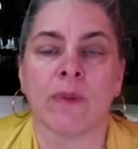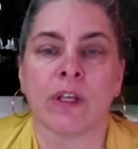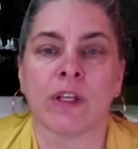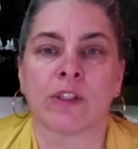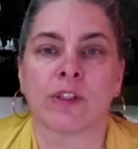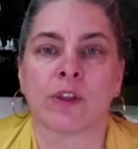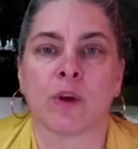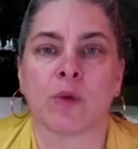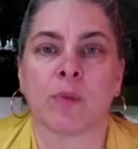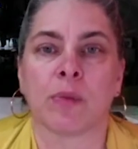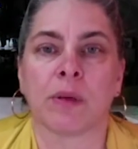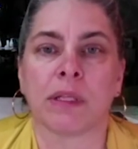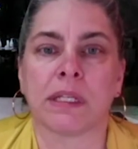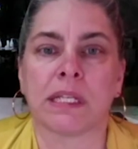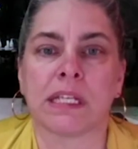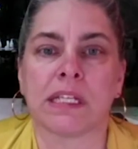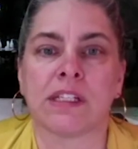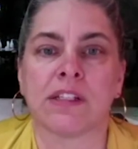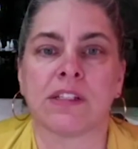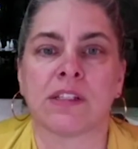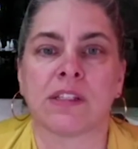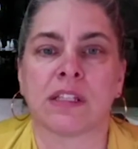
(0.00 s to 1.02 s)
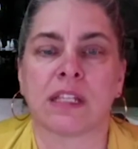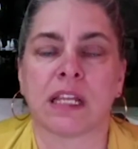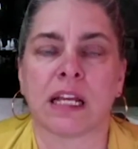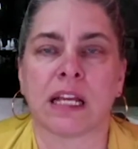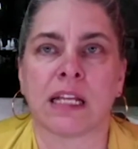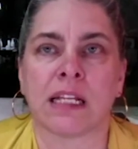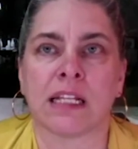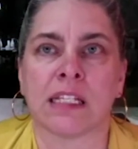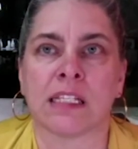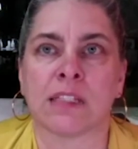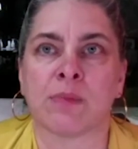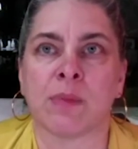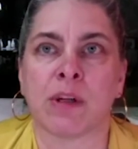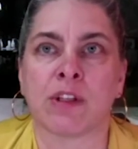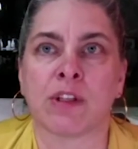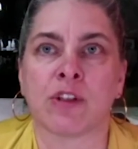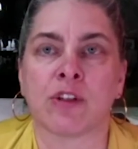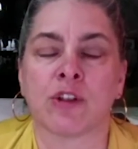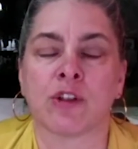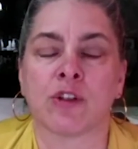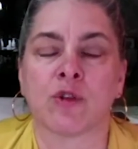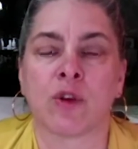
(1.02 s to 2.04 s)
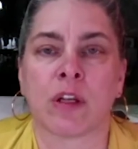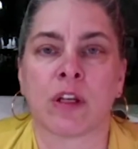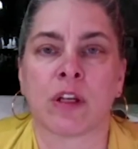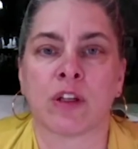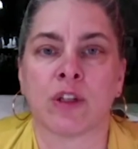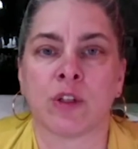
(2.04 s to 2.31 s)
So please, as much as you're trying to